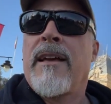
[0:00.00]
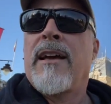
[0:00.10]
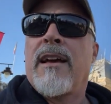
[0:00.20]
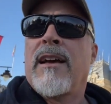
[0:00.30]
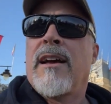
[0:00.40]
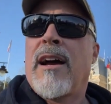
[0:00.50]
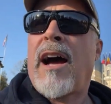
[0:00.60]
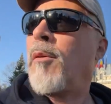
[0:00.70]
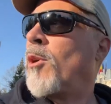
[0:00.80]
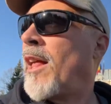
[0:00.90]
will have a
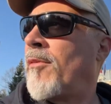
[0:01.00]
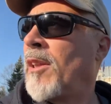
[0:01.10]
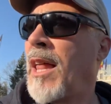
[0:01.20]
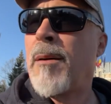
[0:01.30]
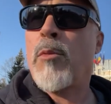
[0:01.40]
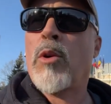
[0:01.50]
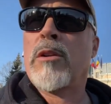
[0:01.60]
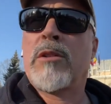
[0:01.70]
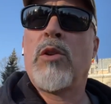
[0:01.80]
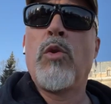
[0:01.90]
lot more cool
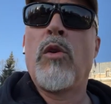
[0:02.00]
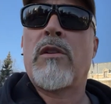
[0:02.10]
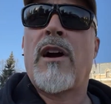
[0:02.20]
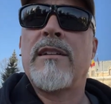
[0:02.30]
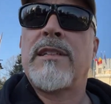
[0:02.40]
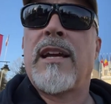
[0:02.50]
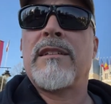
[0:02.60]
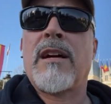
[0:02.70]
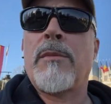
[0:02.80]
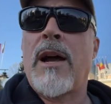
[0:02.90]
content coming up
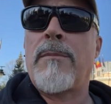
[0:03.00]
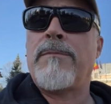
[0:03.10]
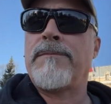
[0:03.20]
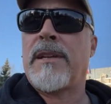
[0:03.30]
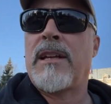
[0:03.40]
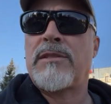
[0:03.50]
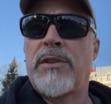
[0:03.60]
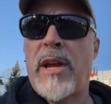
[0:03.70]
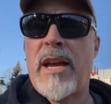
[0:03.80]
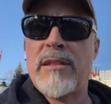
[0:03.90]
in the next few days.
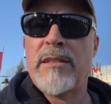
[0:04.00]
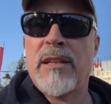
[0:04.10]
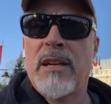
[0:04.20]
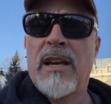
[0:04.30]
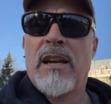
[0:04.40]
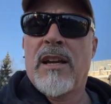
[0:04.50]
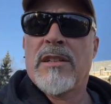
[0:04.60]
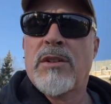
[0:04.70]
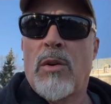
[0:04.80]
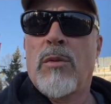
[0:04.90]
So
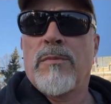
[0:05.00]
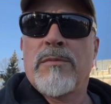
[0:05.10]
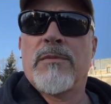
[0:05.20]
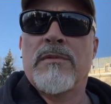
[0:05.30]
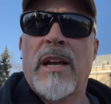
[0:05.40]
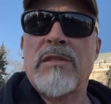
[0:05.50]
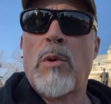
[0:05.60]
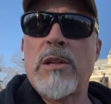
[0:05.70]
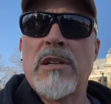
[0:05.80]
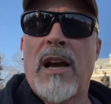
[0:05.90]
thanks for watching Hot
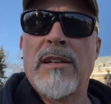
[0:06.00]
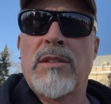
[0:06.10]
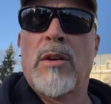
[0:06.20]
Zone. We'll see